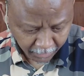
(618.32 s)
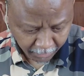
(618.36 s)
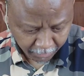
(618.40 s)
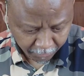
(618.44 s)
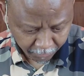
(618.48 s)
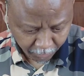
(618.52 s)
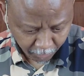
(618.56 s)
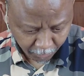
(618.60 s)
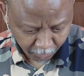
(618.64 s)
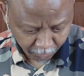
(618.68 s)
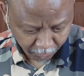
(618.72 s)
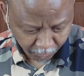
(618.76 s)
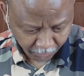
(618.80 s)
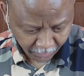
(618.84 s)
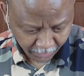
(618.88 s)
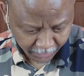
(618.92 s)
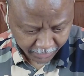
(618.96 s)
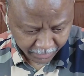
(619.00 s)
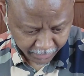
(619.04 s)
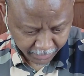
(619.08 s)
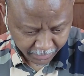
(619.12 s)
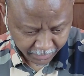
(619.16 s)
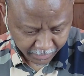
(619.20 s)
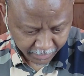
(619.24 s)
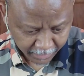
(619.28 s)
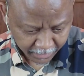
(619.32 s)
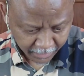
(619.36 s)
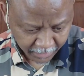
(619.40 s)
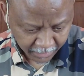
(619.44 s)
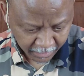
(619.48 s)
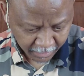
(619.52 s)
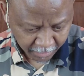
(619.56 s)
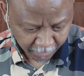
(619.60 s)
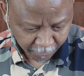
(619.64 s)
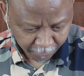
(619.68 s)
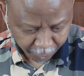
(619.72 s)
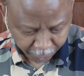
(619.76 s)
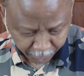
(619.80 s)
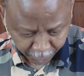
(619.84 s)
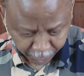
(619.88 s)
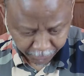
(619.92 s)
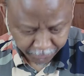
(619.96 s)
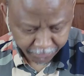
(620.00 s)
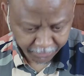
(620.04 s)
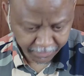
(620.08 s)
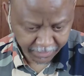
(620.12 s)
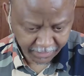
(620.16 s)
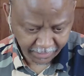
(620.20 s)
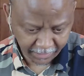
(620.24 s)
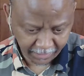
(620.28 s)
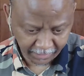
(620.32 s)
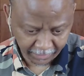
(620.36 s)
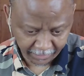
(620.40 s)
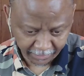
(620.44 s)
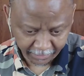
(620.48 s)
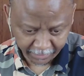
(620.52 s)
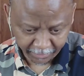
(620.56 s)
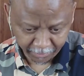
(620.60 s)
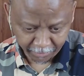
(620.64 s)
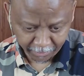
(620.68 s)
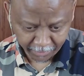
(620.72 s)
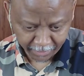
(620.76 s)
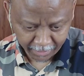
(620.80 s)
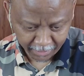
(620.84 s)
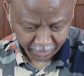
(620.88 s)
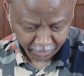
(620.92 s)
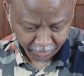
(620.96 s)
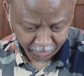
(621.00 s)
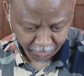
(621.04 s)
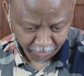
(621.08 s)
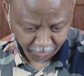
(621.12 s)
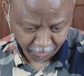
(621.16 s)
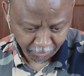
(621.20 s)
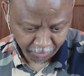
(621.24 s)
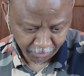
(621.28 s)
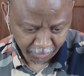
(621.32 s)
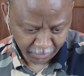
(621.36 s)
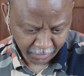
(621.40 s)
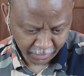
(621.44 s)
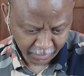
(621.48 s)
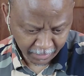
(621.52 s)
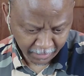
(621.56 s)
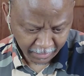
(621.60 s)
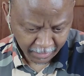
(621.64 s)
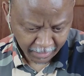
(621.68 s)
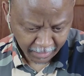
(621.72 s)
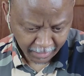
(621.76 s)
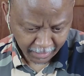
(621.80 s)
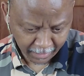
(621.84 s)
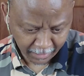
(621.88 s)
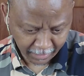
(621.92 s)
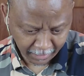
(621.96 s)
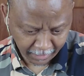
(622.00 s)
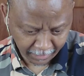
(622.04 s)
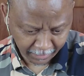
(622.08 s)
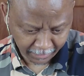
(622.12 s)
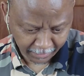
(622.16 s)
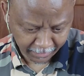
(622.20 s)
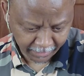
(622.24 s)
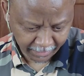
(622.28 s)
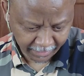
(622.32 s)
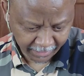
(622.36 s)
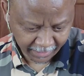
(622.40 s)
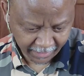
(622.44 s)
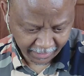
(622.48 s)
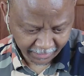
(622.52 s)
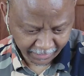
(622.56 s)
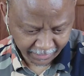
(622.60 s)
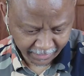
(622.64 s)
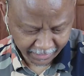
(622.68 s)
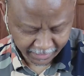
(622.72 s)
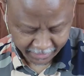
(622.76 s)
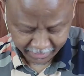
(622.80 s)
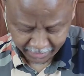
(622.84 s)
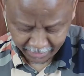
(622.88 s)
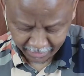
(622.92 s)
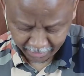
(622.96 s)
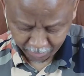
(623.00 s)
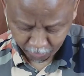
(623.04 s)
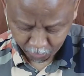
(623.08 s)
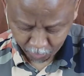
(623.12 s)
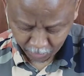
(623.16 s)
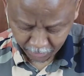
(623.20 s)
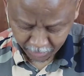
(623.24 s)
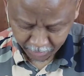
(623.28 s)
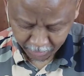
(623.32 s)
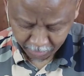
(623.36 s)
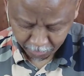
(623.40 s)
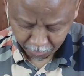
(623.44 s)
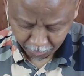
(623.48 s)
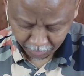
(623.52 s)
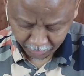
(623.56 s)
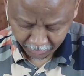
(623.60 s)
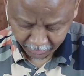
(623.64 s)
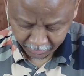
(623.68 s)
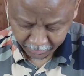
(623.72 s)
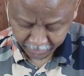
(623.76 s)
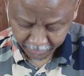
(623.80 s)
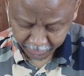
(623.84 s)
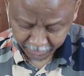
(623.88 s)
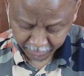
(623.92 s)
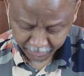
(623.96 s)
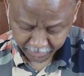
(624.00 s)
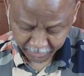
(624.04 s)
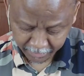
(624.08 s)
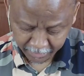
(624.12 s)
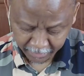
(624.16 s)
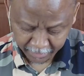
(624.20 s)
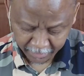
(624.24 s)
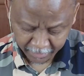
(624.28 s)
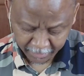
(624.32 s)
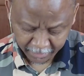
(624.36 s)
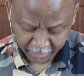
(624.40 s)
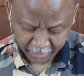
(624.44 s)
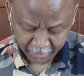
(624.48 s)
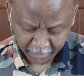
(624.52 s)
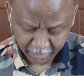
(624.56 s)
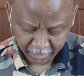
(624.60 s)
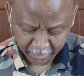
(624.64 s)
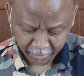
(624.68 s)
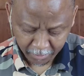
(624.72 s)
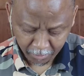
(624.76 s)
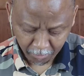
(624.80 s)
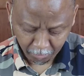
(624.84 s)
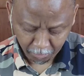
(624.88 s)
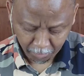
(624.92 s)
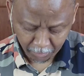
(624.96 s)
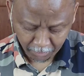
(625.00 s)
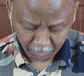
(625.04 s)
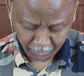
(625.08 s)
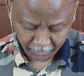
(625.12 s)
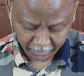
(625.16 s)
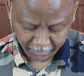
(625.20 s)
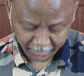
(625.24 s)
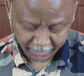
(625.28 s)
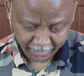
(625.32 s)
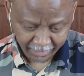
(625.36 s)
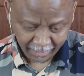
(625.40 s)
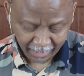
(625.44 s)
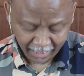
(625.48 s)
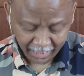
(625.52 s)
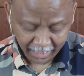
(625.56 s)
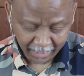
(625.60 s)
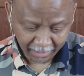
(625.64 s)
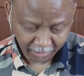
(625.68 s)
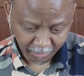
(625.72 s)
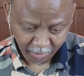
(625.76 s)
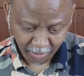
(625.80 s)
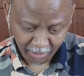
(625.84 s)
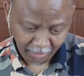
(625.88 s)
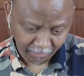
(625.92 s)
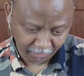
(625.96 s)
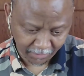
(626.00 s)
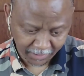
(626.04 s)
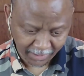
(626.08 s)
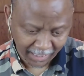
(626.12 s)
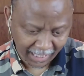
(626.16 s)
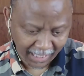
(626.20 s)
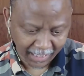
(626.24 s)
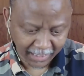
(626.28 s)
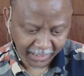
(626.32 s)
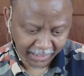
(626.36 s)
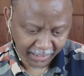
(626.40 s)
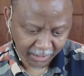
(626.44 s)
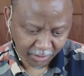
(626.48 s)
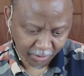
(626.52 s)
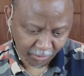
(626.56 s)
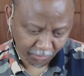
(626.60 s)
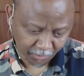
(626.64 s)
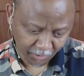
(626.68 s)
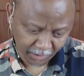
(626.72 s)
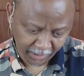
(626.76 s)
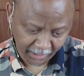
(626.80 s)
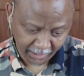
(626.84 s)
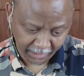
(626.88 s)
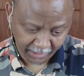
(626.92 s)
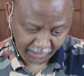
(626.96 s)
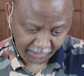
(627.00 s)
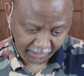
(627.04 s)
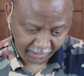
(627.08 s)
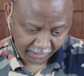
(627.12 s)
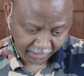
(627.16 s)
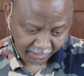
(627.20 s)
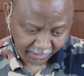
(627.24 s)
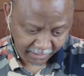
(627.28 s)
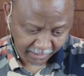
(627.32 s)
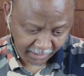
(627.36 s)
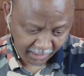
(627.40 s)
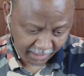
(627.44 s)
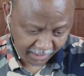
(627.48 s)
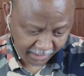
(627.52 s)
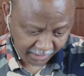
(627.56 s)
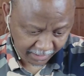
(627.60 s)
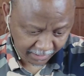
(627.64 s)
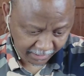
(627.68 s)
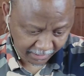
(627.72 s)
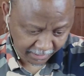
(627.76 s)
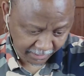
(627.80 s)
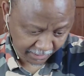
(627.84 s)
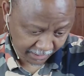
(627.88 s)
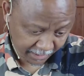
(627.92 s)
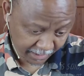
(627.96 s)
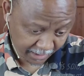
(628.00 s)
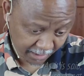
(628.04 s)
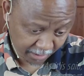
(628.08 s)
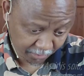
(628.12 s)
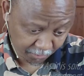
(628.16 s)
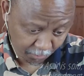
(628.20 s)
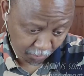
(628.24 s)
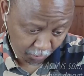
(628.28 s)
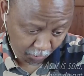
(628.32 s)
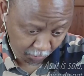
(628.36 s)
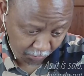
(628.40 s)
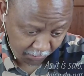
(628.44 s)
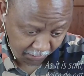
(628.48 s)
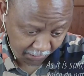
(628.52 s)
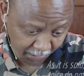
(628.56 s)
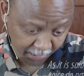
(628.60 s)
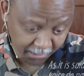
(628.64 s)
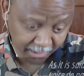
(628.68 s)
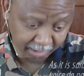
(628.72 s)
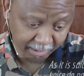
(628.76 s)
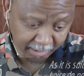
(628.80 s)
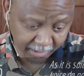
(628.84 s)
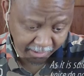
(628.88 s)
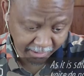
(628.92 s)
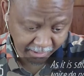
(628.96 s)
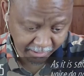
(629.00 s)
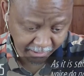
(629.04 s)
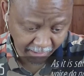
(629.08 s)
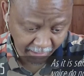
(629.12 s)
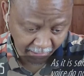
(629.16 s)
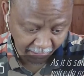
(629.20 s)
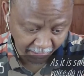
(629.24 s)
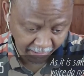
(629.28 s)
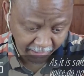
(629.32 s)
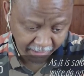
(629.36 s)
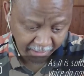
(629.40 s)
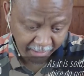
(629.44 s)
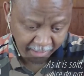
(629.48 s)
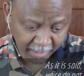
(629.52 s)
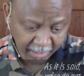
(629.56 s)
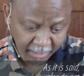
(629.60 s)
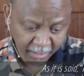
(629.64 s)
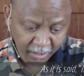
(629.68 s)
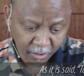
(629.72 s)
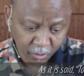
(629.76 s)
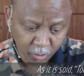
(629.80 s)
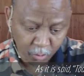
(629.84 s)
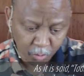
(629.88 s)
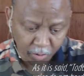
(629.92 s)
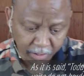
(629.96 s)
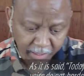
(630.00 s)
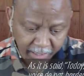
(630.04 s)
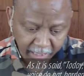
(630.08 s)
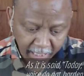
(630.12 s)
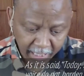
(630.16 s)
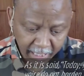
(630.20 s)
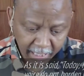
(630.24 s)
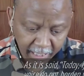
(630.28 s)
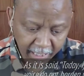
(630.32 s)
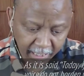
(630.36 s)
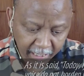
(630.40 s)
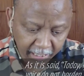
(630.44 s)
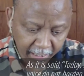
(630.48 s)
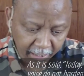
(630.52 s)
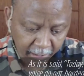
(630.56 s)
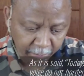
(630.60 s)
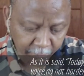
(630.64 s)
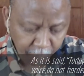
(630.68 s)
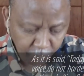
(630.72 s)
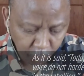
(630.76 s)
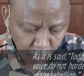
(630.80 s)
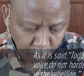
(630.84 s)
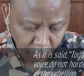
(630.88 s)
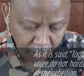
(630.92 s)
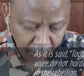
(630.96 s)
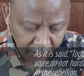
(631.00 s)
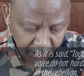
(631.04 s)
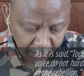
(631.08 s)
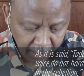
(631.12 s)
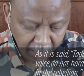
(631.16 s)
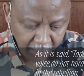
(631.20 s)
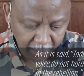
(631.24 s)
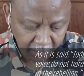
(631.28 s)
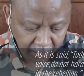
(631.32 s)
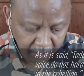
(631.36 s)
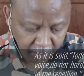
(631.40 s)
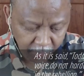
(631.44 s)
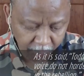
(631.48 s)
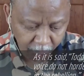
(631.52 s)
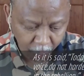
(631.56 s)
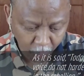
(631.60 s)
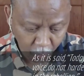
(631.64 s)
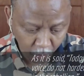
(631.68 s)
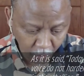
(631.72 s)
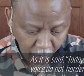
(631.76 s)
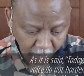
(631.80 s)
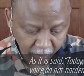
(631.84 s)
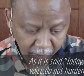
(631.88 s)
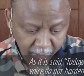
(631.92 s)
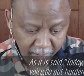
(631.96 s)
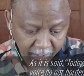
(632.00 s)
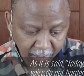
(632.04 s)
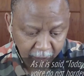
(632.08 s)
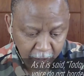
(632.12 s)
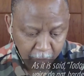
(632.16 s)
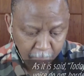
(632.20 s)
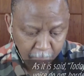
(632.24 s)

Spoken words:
from verse 15, in order to then understand what it means to be dull, to have dullness of hearing. It says, it reads as follows: as it is said, today if you hear his voice,